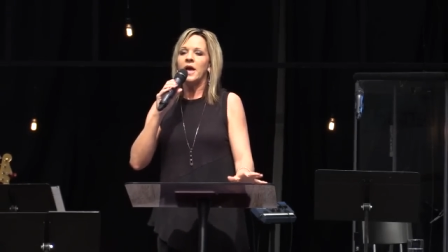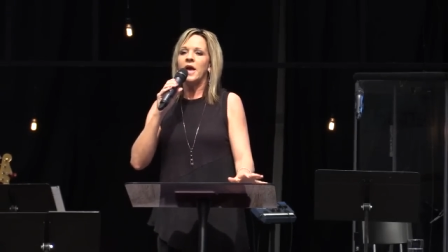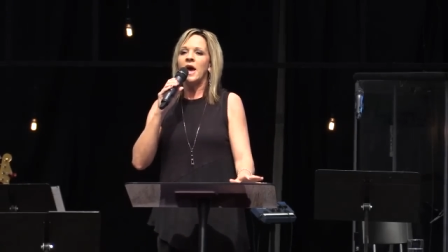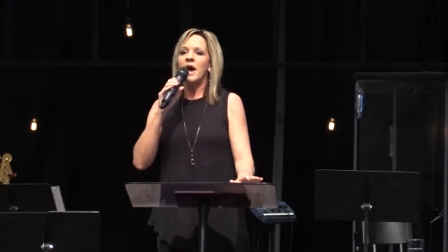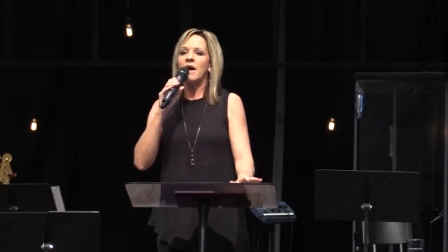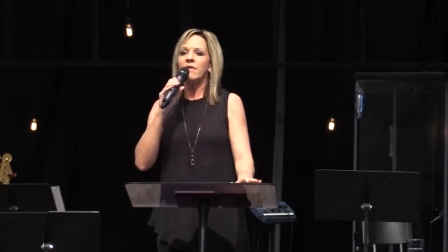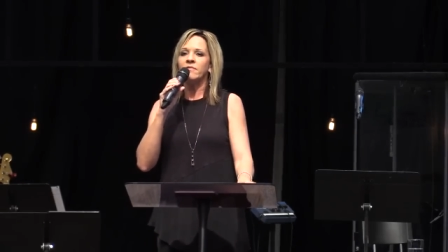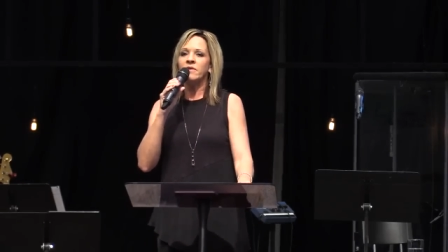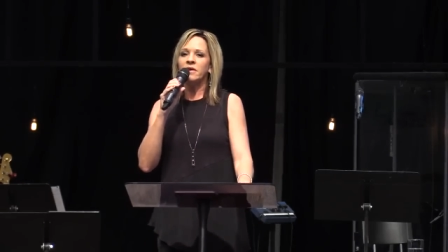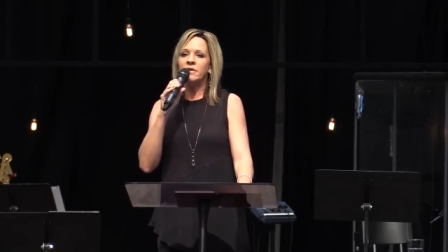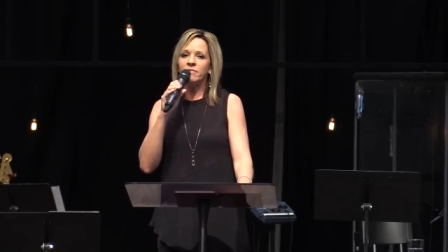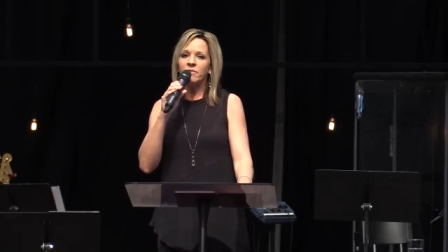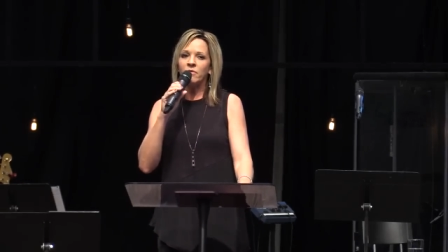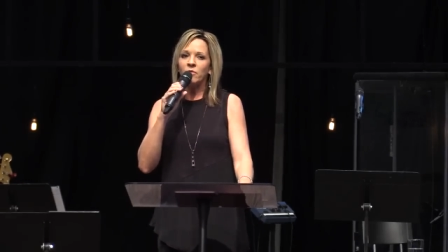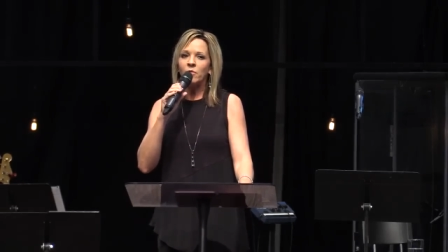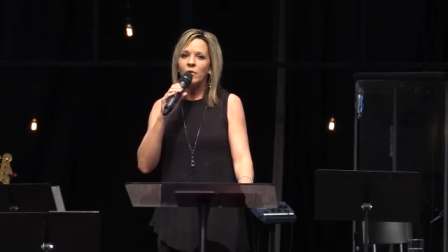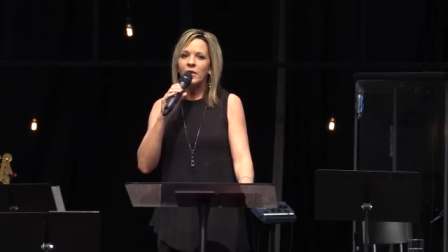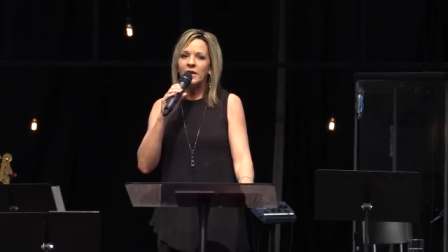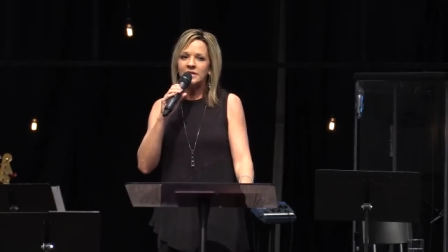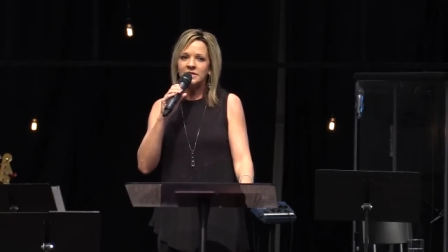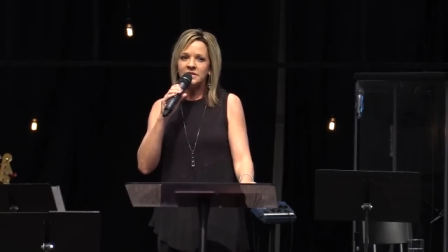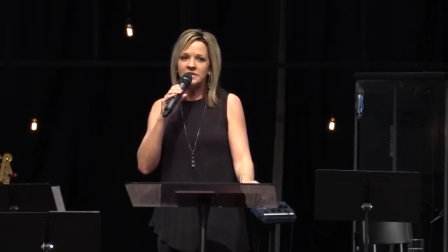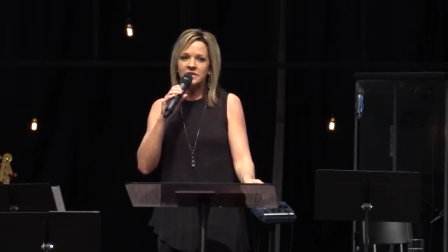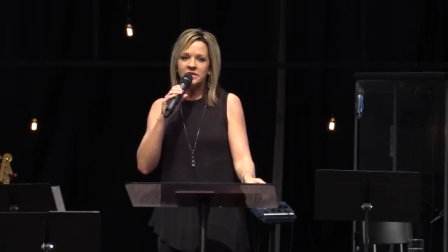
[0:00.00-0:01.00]
have you ever
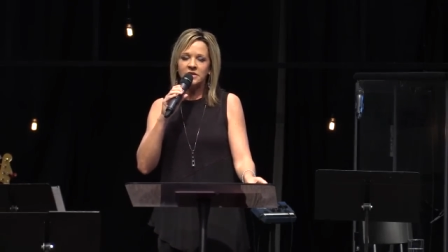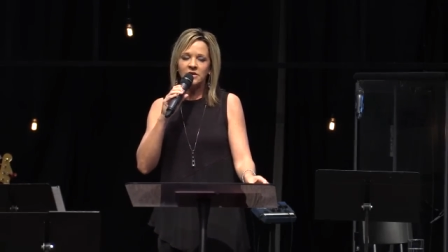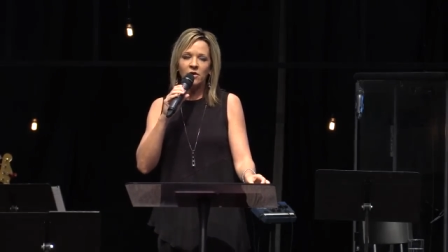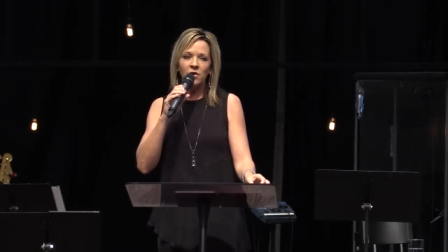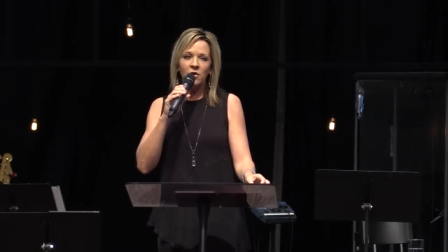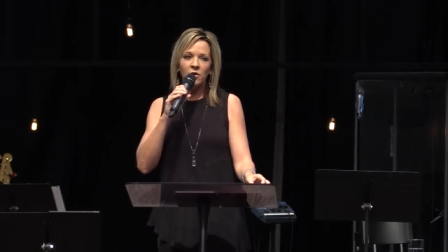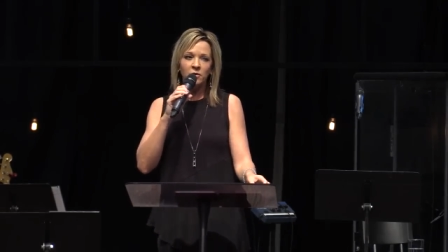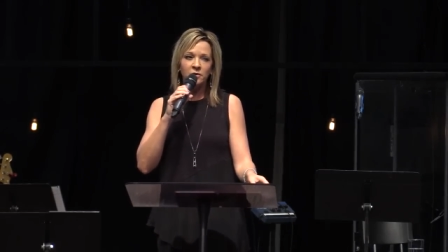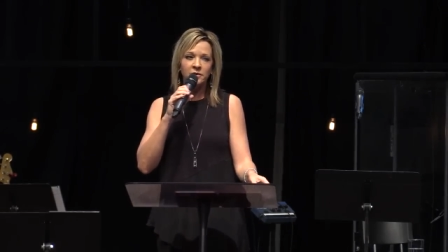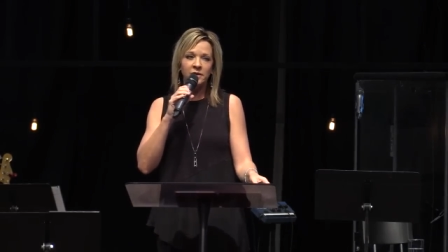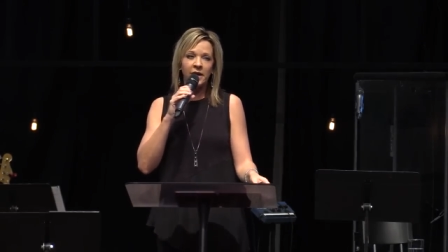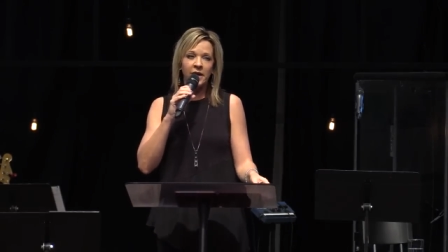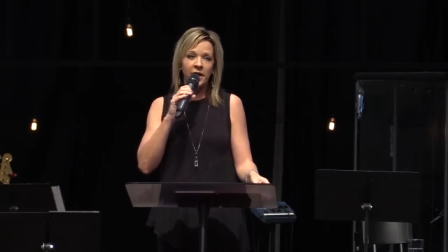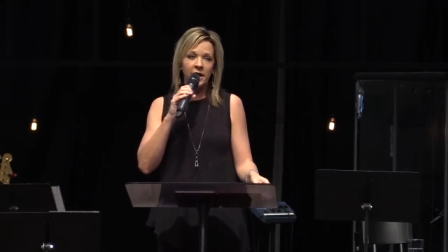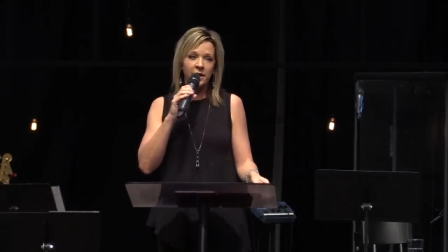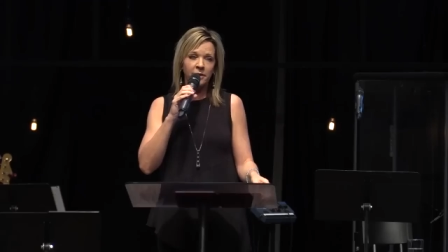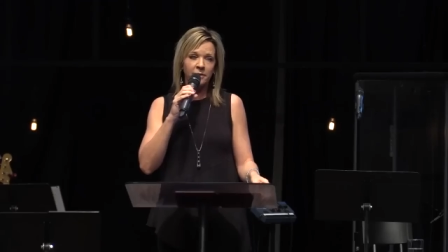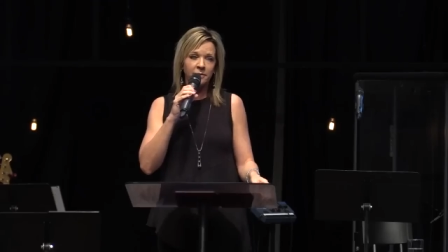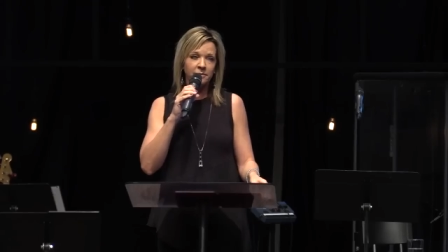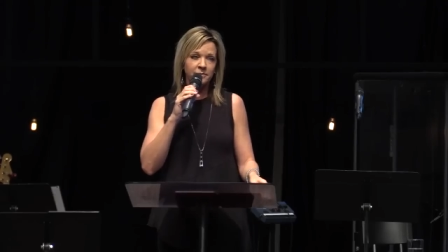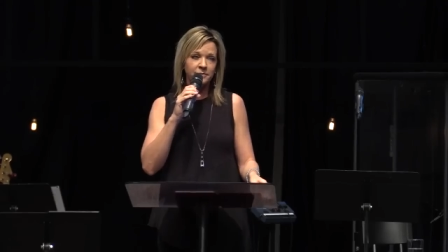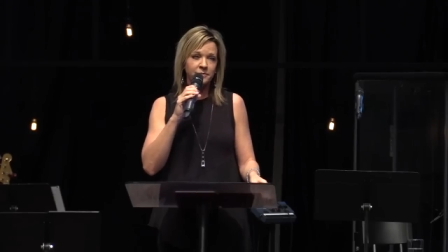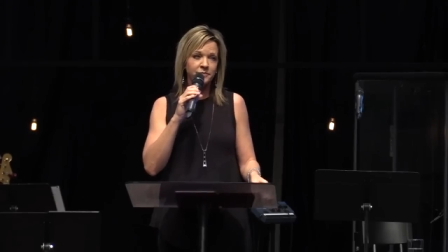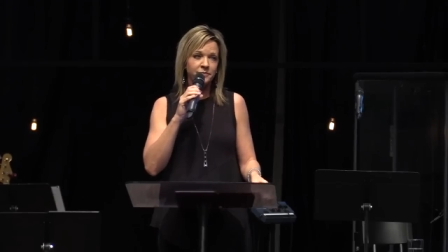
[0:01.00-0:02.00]
wasted a whole
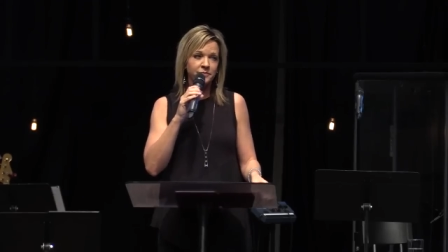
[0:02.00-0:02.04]
day?